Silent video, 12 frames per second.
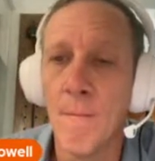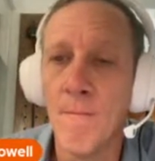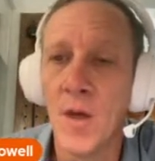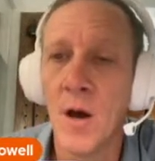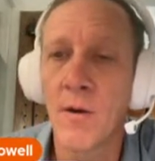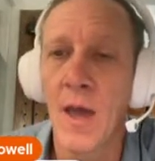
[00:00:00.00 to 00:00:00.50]

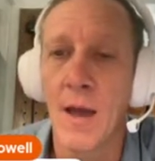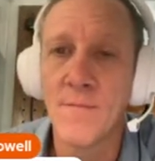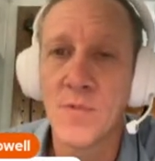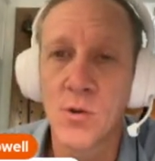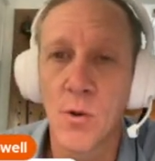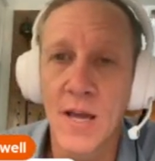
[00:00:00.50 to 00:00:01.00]
Okay,
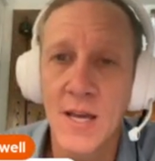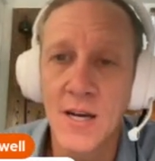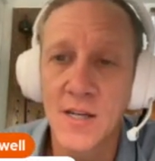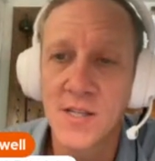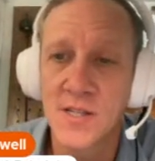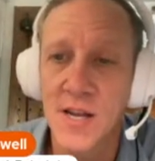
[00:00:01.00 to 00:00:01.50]
so I hit
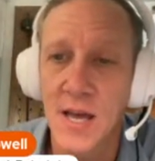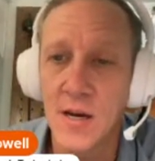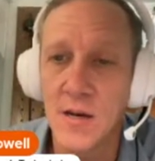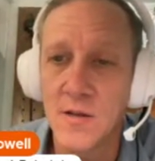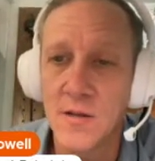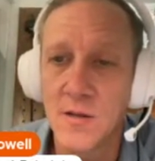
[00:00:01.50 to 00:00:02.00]
extend,